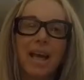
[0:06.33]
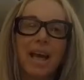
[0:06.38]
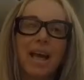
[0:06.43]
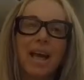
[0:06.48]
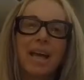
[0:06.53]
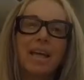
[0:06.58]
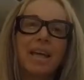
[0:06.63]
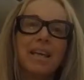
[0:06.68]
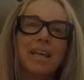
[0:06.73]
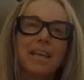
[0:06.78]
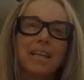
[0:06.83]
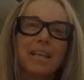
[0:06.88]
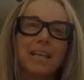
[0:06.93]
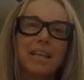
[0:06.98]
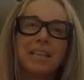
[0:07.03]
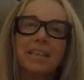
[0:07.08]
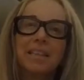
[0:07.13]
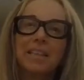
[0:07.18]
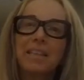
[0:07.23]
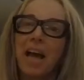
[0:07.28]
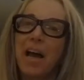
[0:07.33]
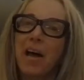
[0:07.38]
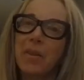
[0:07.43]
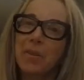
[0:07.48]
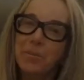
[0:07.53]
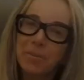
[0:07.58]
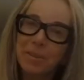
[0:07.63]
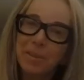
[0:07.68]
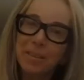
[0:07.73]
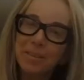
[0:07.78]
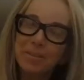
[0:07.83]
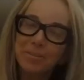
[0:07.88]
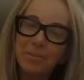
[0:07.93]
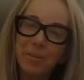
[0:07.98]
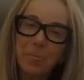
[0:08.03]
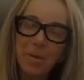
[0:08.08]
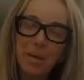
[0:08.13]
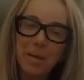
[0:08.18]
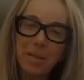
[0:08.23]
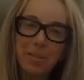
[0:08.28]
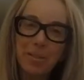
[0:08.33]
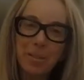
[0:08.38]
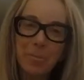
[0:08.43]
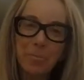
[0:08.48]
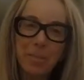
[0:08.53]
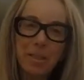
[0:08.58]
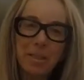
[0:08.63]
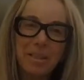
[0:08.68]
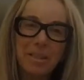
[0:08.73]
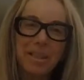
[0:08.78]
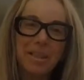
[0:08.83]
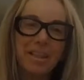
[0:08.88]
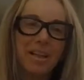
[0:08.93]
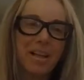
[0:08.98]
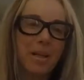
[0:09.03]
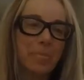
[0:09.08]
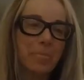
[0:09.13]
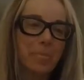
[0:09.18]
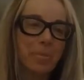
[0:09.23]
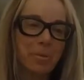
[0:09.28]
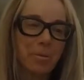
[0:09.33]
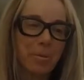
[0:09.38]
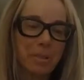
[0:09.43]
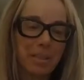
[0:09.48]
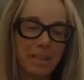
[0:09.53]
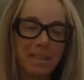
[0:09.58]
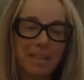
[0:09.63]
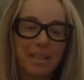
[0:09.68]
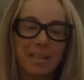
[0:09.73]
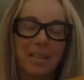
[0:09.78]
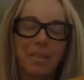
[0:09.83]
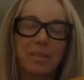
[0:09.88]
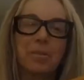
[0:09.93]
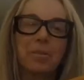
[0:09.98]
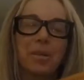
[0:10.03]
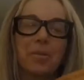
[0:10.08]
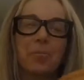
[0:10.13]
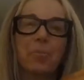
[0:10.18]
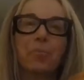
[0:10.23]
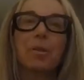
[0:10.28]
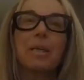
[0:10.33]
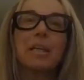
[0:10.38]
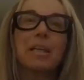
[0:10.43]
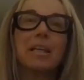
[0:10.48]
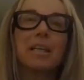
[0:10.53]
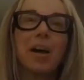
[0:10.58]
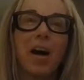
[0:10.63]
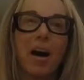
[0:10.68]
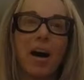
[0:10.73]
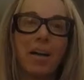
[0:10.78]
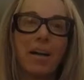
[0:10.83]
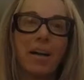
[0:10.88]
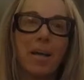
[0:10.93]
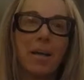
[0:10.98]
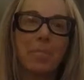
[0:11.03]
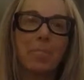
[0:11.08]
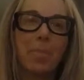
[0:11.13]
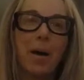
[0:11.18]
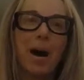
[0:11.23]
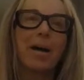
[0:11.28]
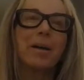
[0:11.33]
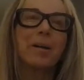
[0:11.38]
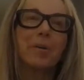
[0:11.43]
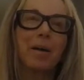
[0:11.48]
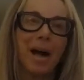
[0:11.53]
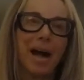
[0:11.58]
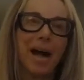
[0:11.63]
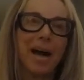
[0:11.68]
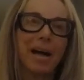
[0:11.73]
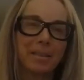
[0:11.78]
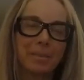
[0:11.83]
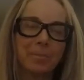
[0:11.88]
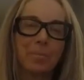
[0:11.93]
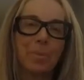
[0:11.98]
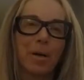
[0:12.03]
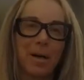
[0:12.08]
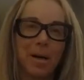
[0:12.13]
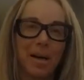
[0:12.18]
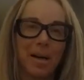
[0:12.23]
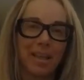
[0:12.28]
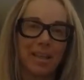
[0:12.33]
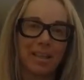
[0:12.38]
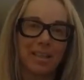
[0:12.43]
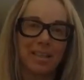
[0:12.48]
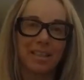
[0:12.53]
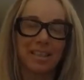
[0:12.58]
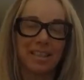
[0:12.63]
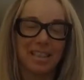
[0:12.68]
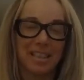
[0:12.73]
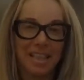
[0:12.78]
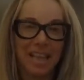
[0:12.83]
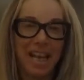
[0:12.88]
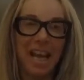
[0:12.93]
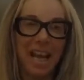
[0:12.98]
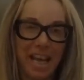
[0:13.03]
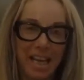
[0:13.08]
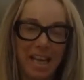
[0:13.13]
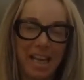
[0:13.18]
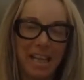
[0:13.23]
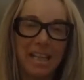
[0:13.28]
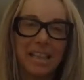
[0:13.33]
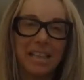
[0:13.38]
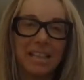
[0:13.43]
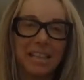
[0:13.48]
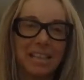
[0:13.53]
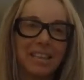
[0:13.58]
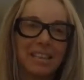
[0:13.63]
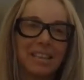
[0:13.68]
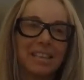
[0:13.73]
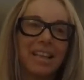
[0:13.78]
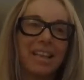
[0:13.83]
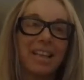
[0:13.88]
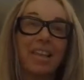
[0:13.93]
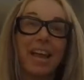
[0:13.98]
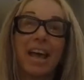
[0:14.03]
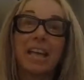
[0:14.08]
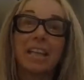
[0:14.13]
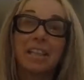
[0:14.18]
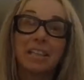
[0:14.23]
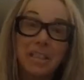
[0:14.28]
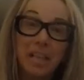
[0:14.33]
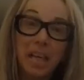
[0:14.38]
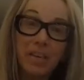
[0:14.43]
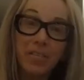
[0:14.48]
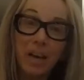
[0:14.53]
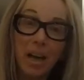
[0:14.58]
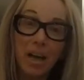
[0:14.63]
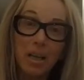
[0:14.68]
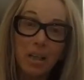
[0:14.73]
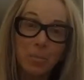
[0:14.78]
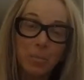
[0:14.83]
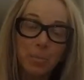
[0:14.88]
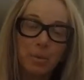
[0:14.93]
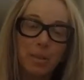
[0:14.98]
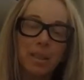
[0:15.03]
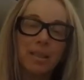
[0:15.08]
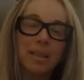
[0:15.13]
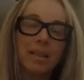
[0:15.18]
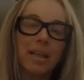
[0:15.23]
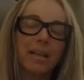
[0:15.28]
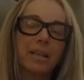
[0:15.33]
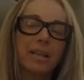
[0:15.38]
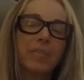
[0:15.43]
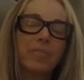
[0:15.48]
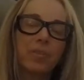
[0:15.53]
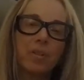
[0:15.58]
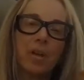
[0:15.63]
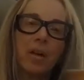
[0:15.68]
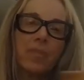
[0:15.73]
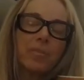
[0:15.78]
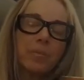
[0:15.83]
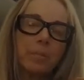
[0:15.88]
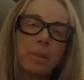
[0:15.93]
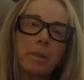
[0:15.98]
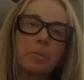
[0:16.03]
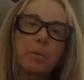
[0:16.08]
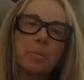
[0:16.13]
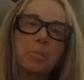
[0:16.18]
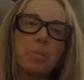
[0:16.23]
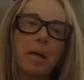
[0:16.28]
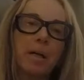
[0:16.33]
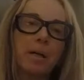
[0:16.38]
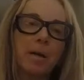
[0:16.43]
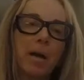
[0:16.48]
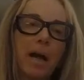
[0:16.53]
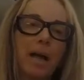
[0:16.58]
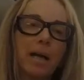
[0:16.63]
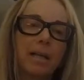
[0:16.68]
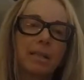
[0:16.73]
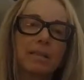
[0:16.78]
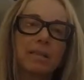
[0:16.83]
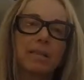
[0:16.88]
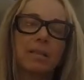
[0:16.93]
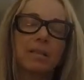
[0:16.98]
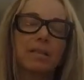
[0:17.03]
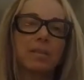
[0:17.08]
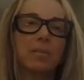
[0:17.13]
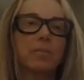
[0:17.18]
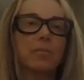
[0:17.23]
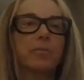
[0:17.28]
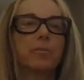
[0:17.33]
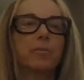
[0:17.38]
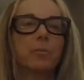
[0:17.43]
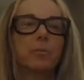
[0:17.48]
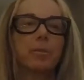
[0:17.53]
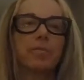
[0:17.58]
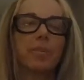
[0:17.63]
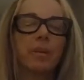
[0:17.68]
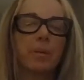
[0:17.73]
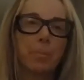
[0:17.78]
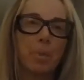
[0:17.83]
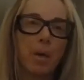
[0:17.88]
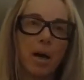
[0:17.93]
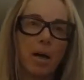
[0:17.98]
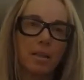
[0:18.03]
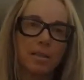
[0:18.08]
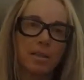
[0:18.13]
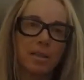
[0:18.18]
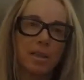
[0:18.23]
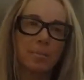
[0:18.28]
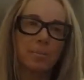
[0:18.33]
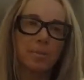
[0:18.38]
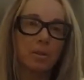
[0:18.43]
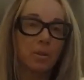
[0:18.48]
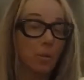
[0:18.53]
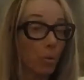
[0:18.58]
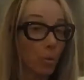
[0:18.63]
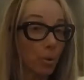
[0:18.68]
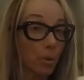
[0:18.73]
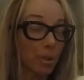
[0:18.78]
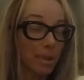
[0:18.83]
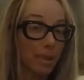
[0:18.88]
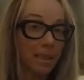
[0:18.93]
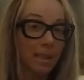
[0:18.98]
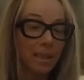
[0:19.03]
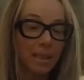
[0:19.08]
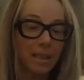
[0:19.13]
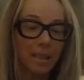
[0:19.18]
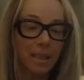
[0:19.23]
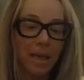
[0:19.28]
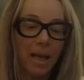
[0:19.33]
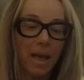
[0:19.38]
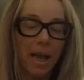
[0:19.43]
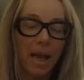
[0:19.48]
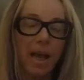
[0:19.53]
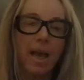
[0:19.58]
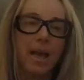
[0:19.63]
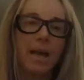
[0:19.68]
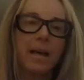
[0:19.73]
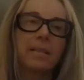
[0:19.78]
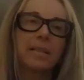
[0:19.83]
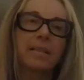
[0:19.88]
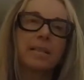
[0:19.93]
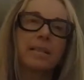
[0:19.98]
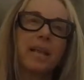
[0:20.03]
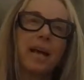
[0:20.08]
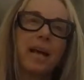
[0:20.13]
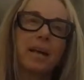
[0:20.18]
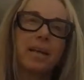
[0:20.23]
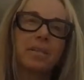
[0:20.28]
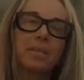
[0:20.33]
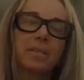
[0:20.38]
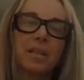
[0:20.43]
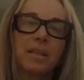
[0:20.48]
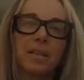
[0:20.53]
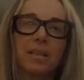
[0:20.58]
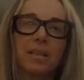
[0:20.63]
Hey, it's Catharine from Energy Bits, and I am so excited to tell you that we got a biohacked box today. Thanks, Dave Asprey. Uh, if you're not familiar with Biohack, this is a terrific box that comes out quarterly, and it has